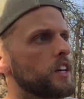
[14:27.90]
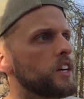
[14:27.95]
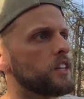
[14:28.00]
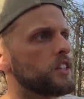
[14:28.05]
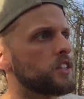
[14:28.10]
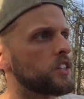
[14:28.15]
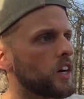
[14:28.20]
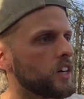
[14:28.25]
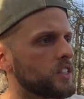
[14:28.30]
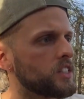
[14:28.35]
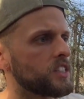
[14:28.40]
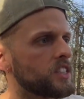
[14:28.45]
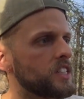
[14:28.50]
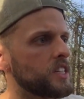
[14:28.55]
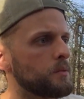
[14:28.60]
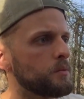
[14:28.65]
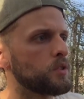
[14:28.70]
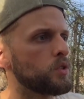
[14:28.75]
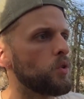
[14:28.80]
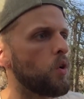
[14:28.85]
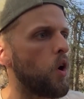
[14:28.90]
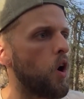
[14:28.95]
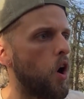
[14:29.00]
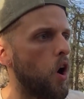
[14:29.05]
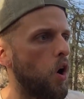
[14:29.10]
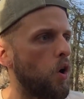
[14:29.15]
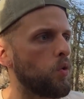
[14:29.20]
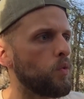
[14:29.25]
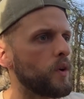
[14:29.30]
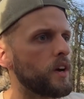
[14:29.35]
It does seem to
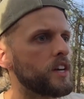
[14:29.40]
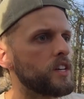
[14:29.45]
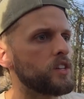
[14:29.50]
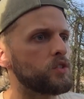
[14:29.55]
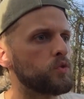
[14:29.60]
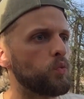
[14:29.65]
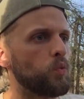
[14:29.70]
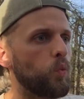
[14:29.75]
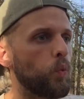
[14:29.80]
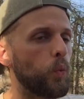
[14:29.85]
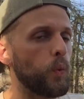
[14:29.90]
always